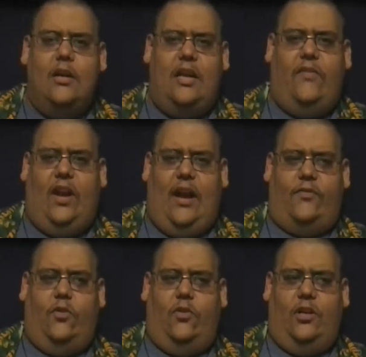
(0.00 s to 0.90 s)
even
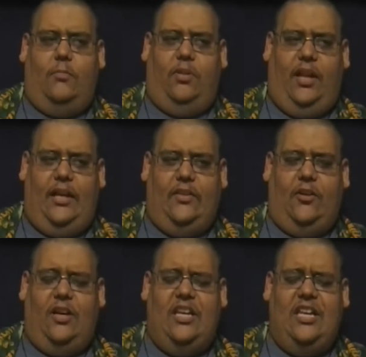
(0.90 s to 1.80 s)
after they're done playing
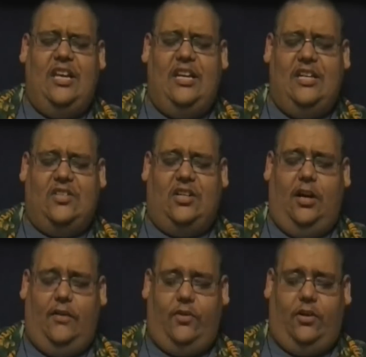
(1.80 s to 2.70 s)
their hideous
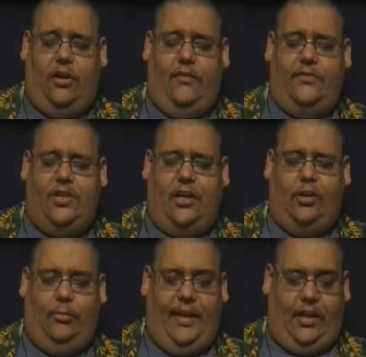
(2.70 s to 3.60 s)
cover of
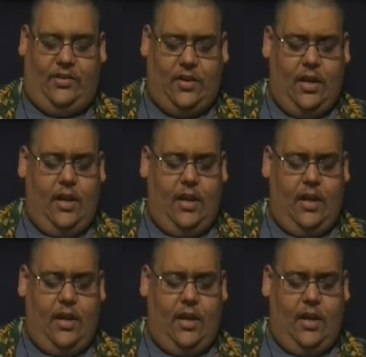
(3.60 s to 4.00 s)
Jingle Bells.